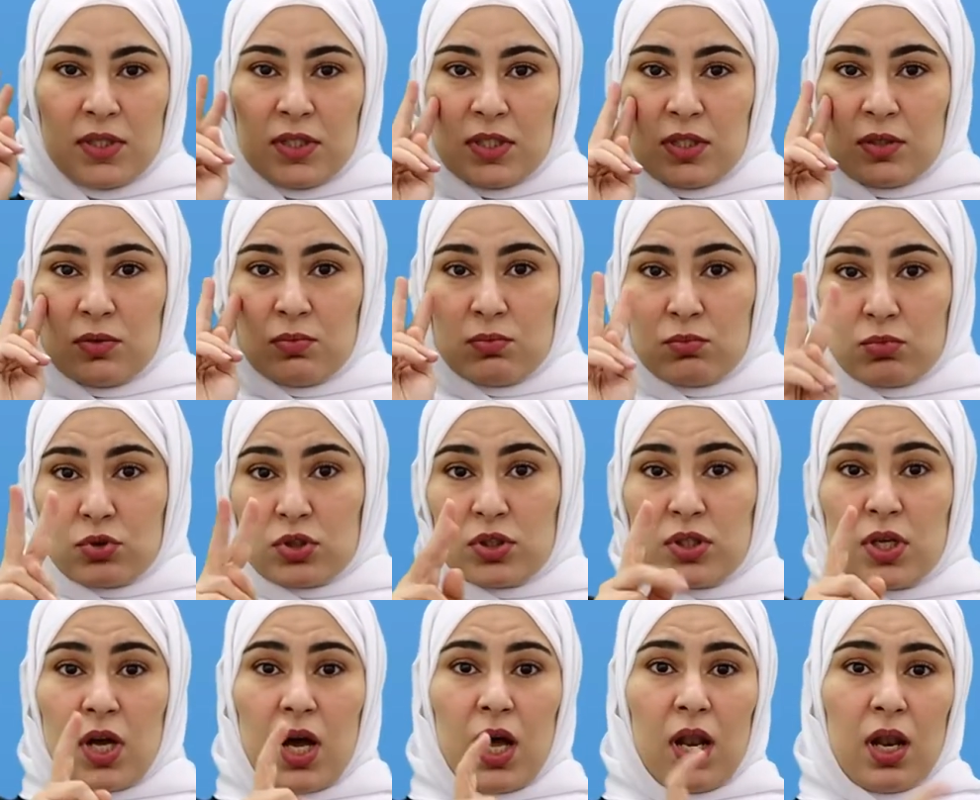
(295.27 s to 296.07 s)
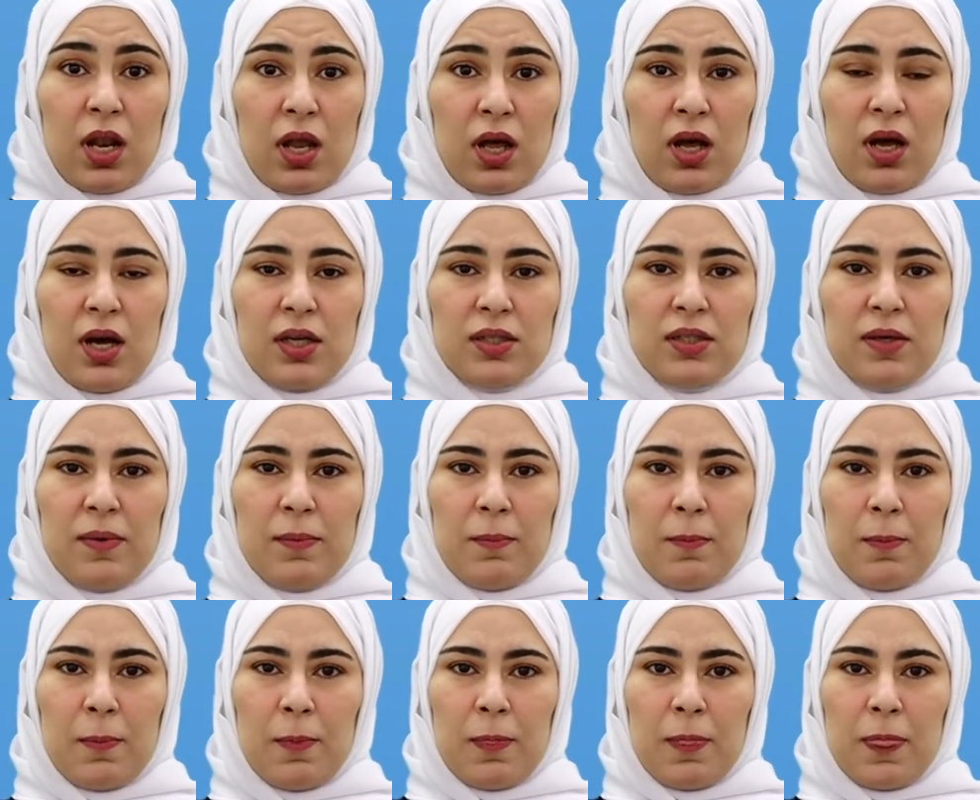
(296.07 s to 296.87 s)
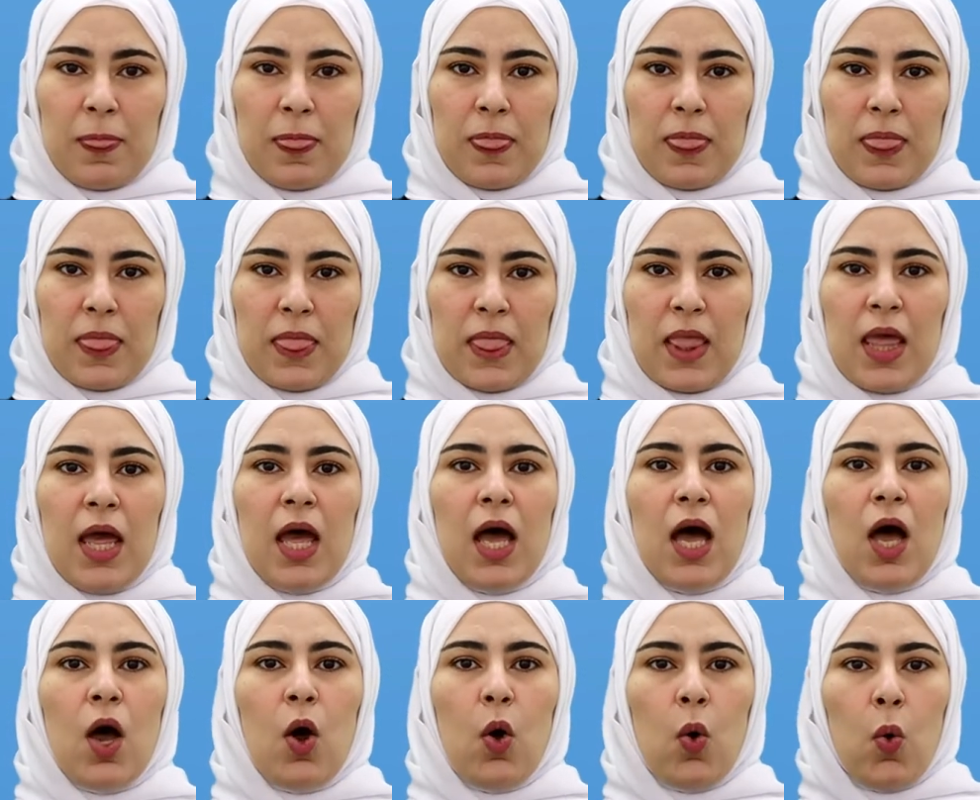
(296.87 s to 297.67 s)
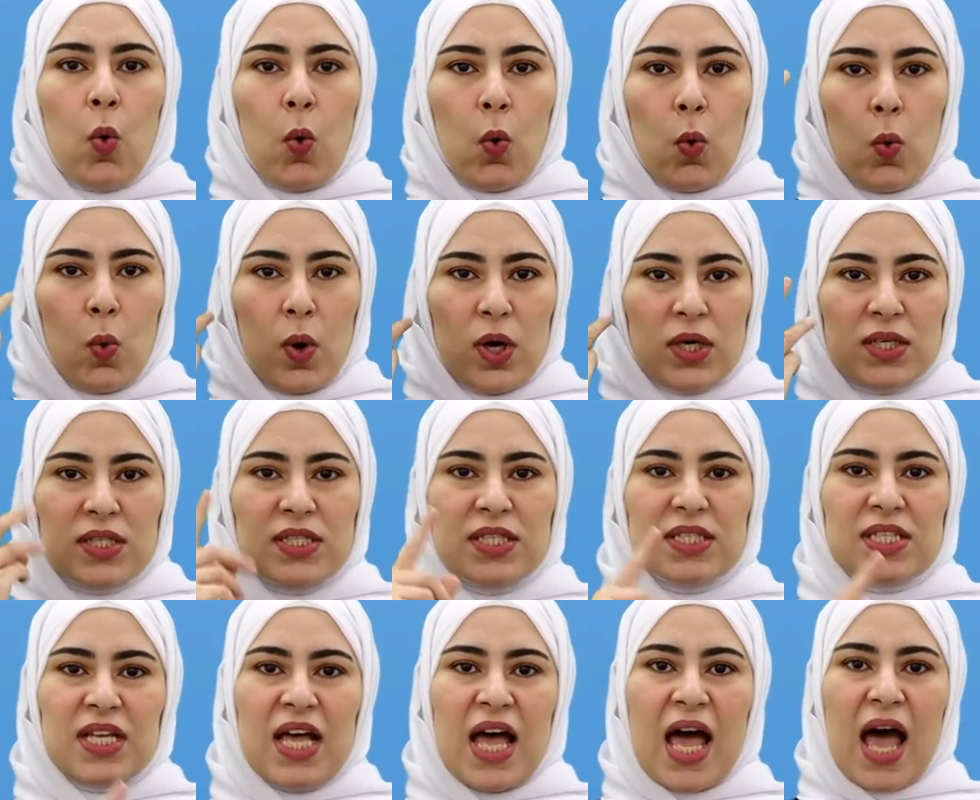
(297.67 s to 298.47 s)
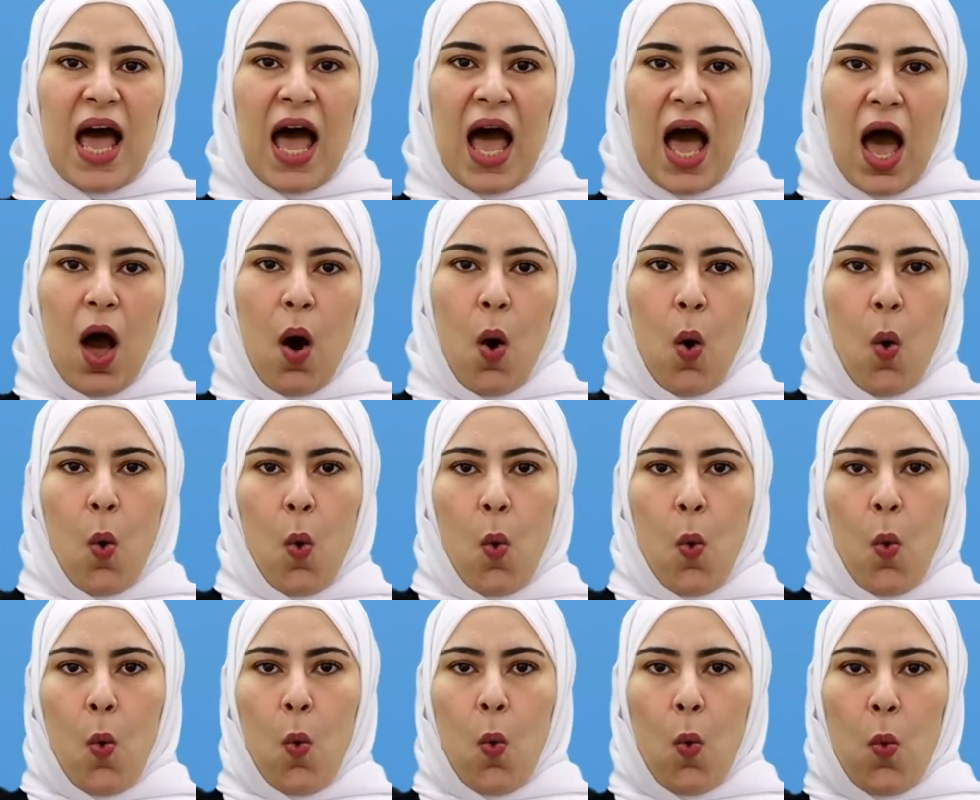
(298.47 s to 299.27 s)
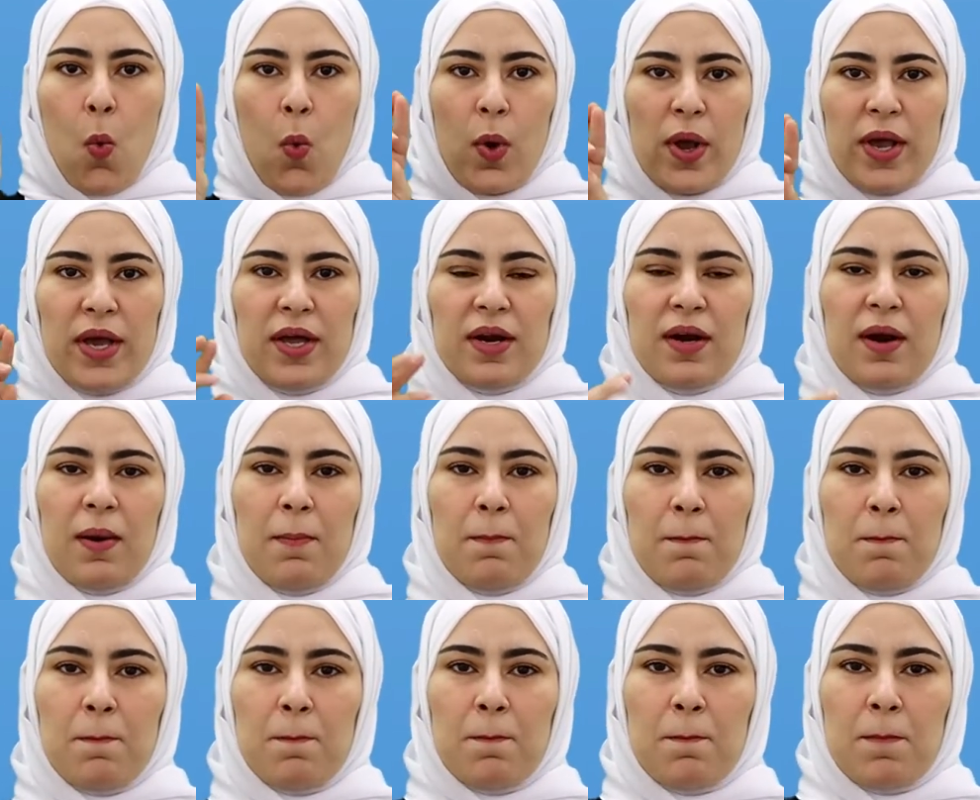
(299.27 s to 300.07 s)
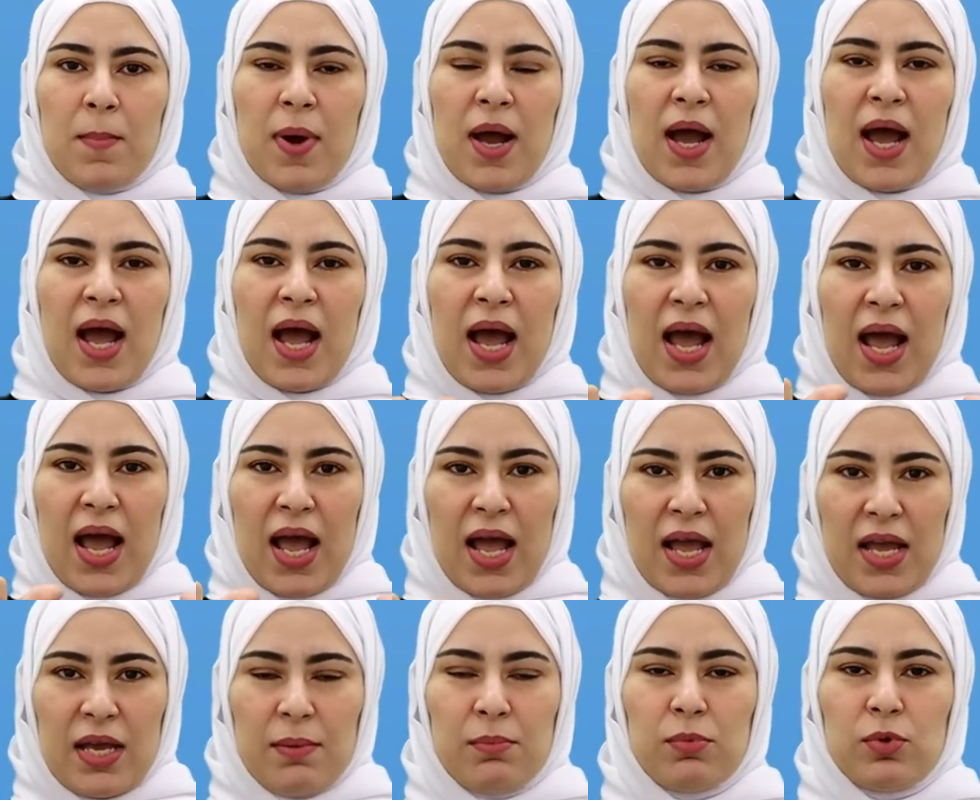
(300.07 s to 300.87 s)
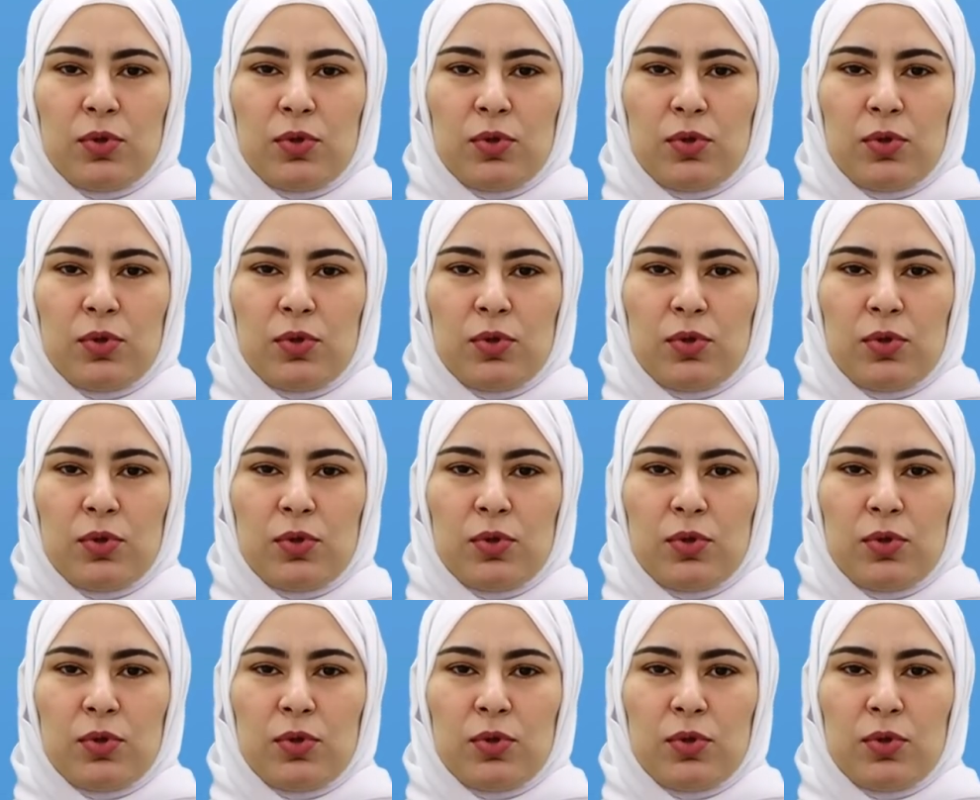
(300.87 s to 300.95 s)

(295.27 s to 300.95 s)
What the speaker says: Was or were plus able to. Here's an example.